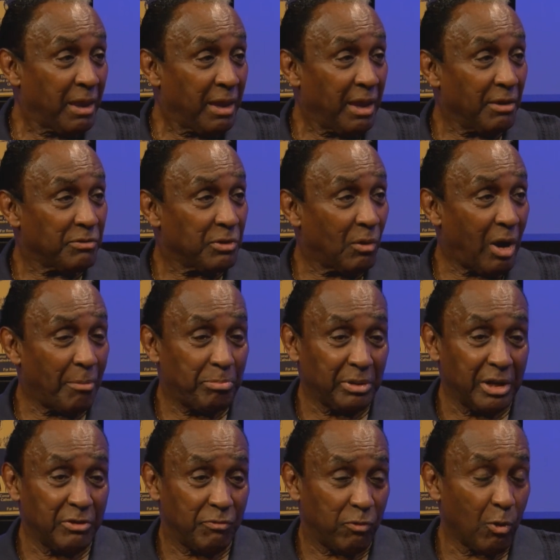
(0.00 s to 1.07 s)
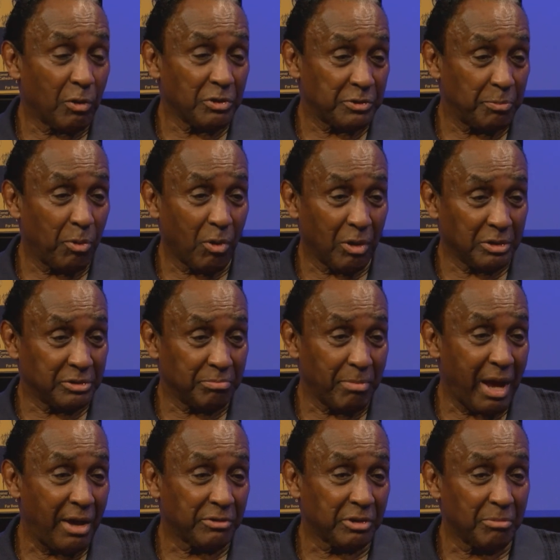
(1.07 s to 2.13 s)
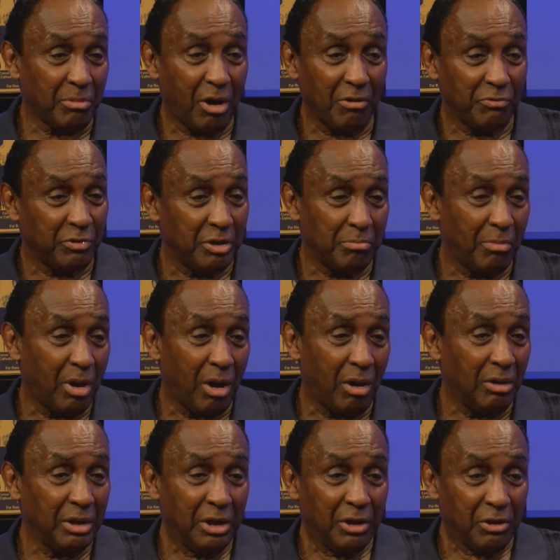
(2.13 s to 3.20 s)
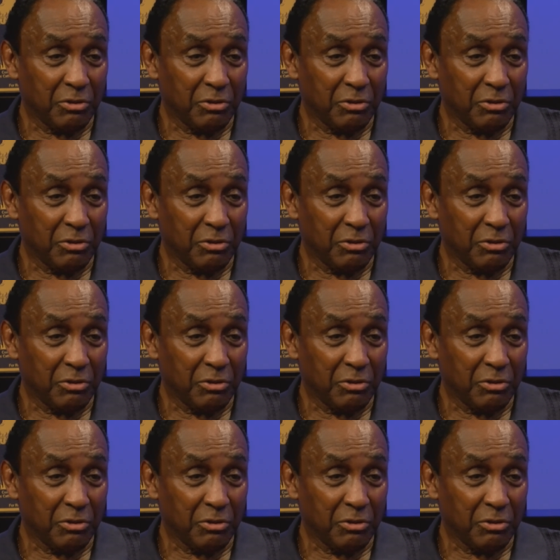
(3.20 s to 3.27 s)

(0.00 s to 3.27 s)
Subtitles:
And so I played 4 sports: basketball, football,